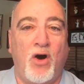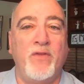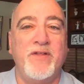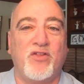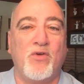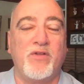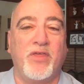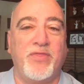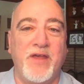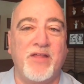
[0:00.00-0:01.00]
All these sorts
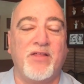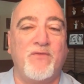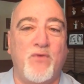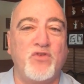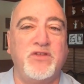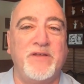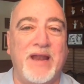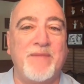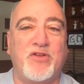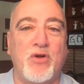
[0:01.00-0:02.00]
of things. Unfortunately,
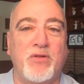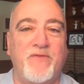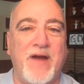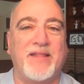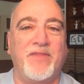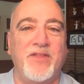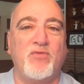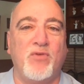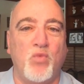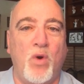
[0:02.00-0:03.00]
that obscured the fact that
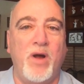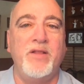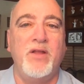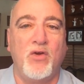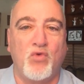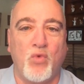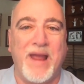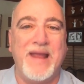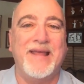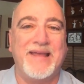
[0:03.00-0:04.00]
this was one
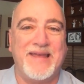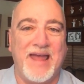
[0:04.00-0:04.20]
great